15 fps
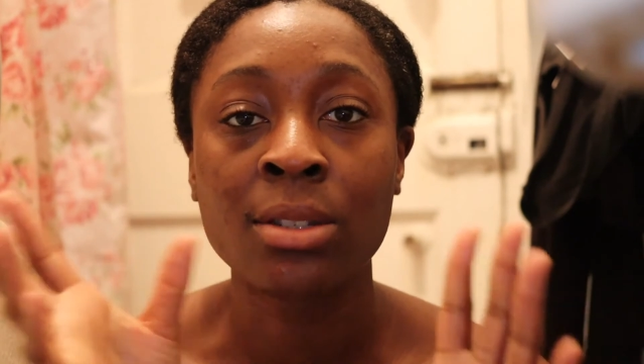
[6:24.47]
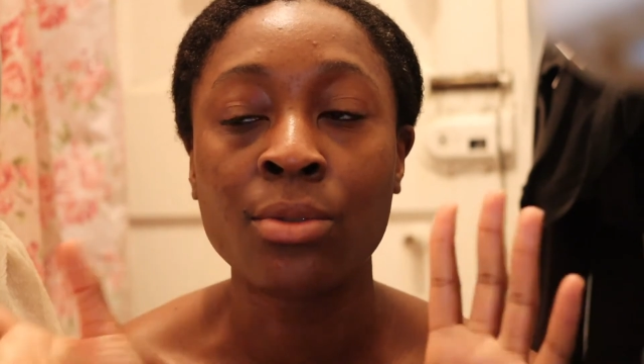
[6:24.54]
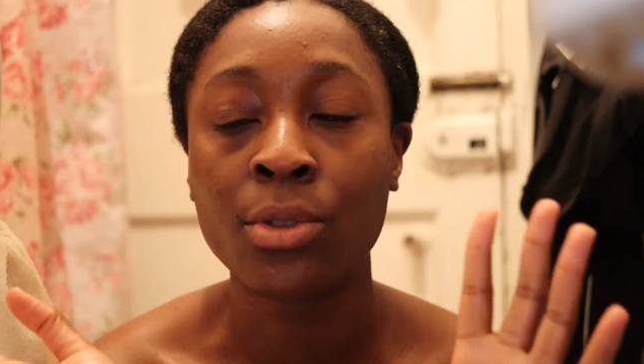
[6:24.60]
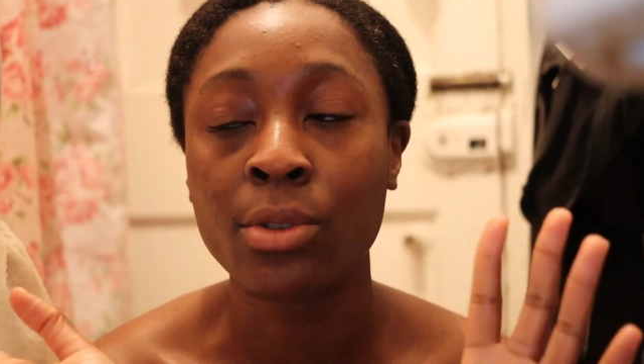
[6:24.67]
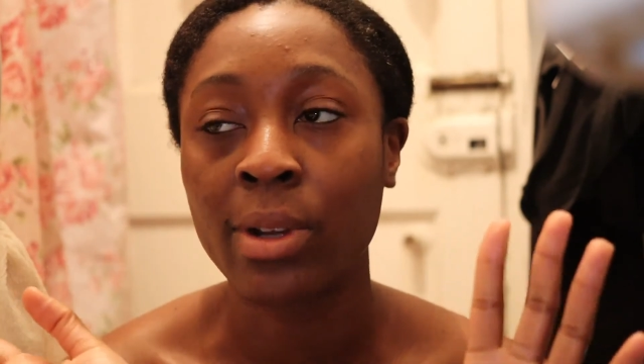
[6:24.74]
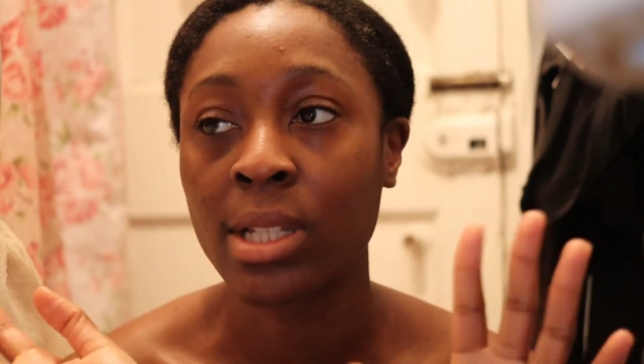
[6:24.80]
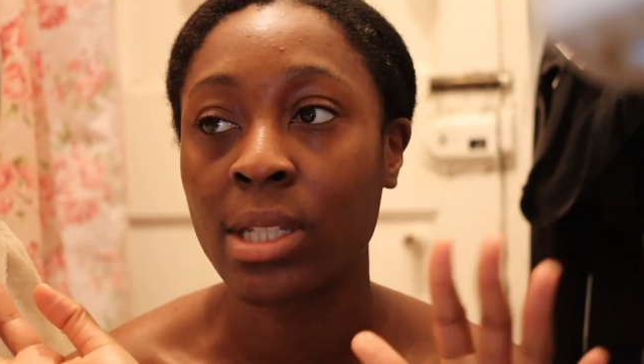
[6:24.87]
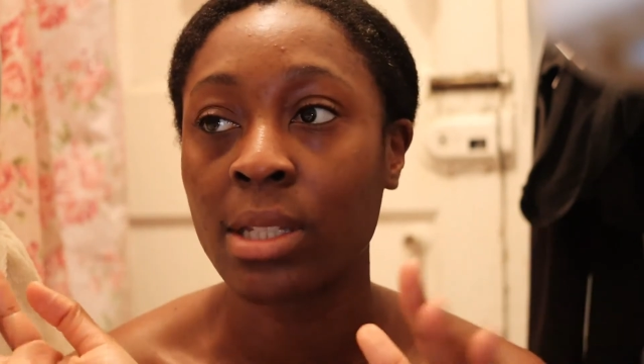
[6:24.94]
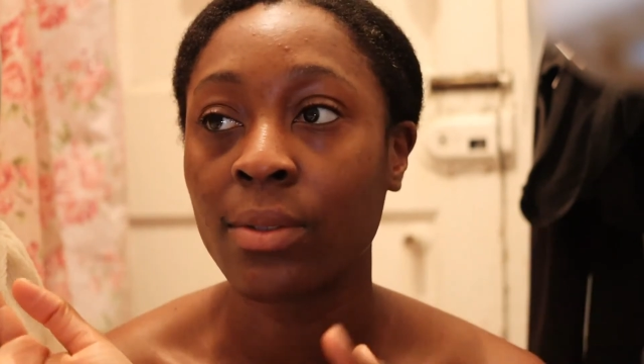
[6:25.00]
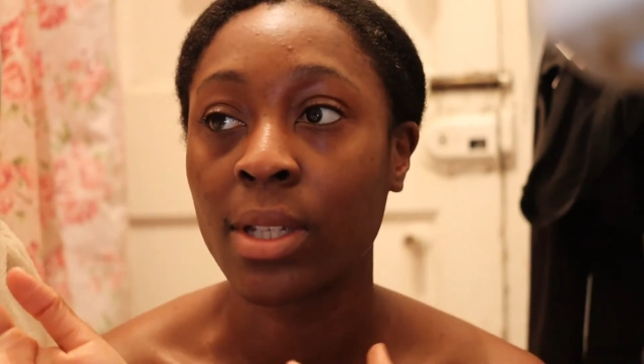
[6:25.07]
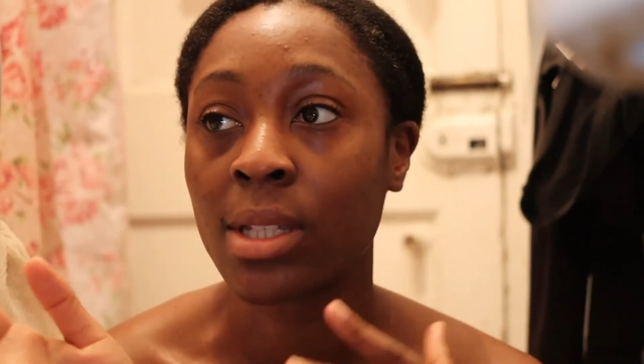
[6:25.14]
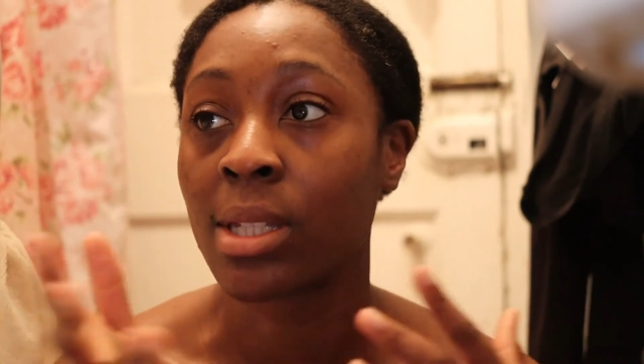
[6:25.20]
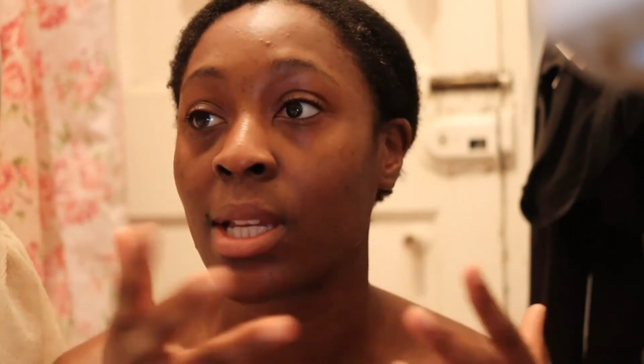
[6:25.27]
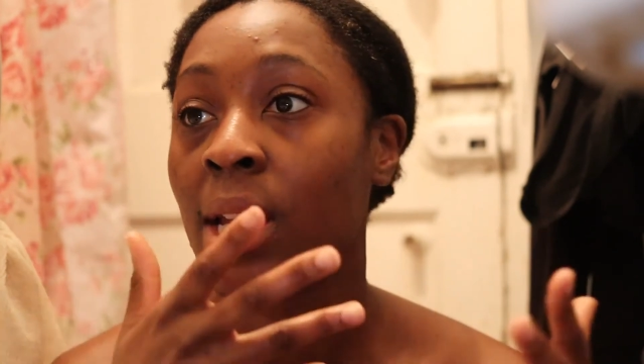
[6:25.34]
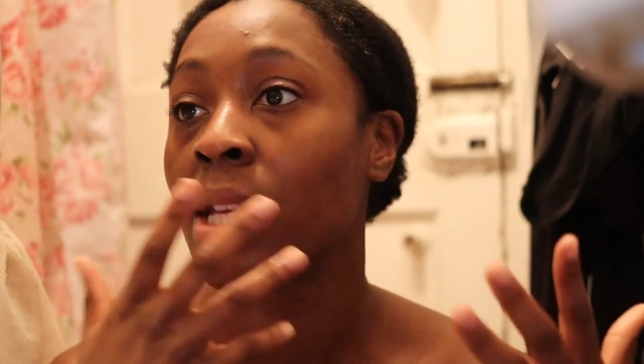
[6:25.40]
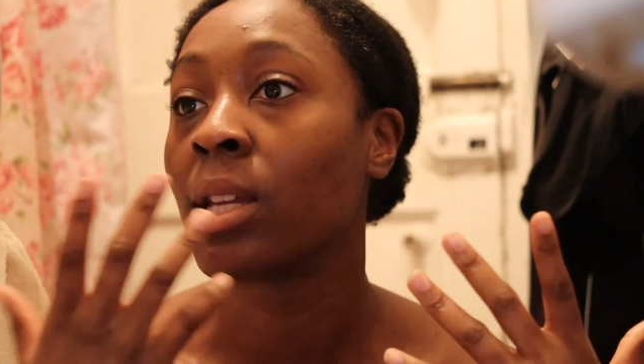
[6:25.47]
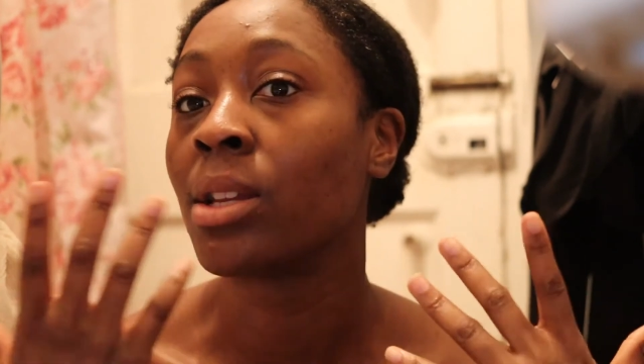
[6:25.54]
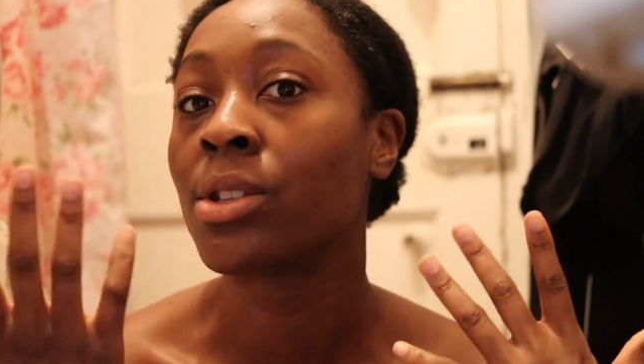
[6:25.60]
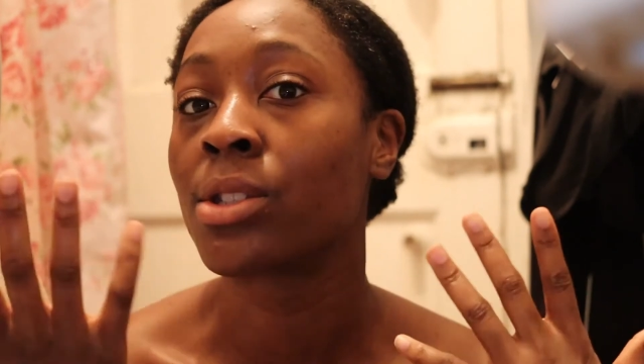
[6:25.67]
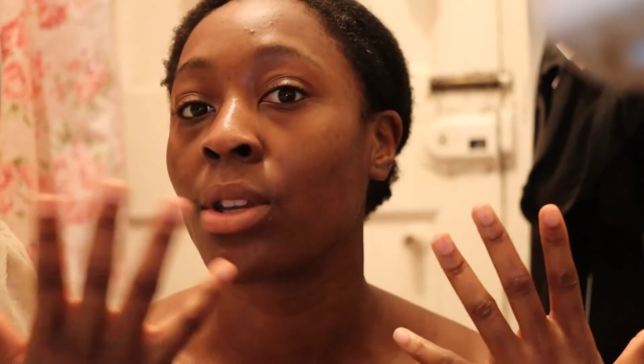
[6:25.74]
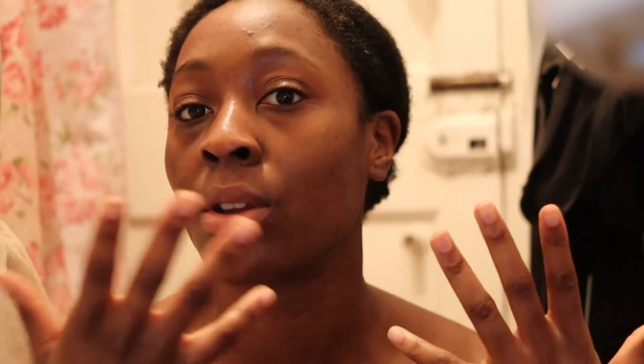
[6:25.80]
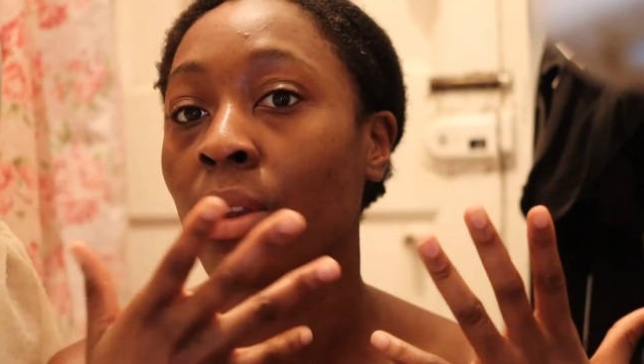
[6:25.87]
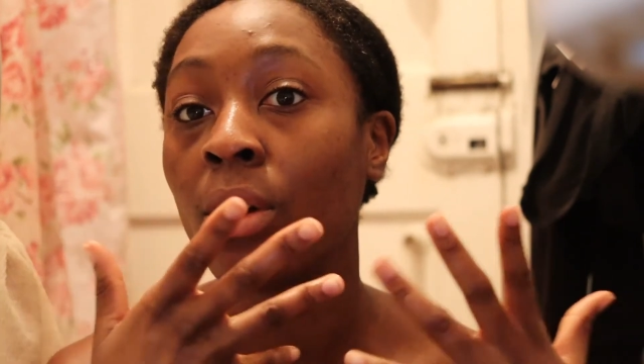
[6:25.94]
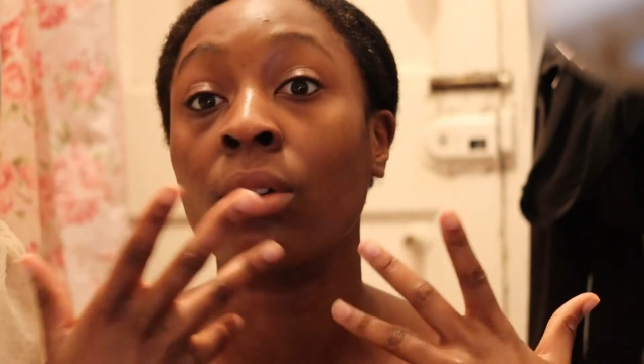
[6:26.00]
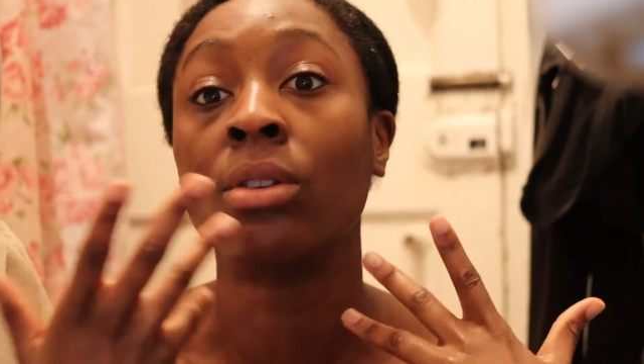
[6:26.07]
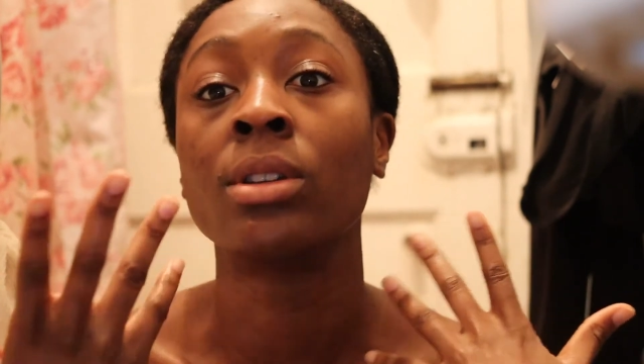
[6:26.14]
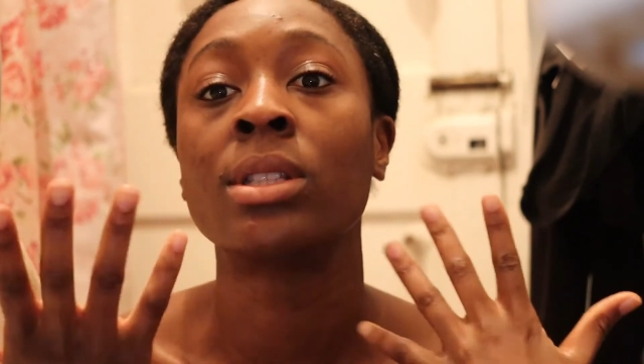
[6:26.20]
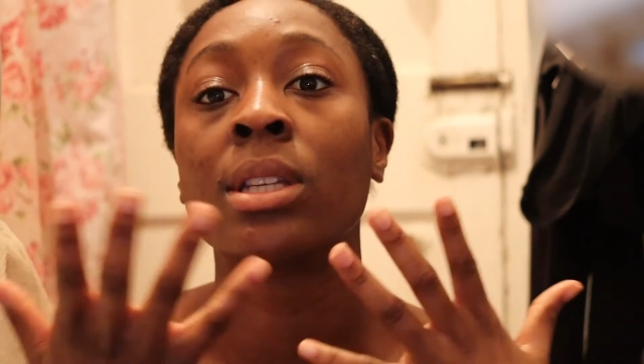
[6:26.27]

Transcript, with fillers: and all the rest of it is taking so long